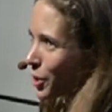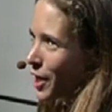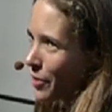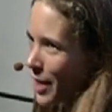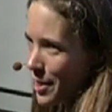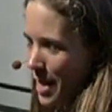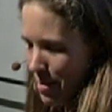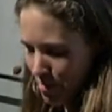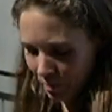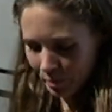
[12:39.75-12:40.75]
We're not there
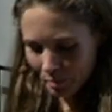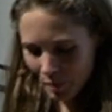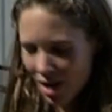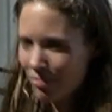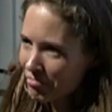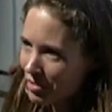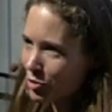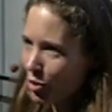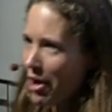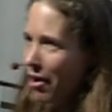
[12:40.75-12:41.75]
yet, but
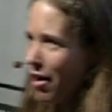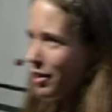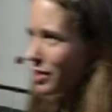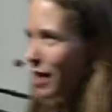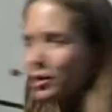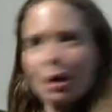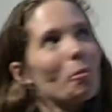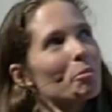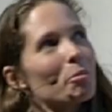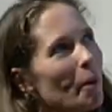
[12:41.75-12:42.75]
they're trying hard to catch
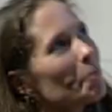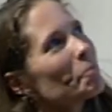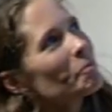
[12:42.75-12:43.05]
up. Yeah.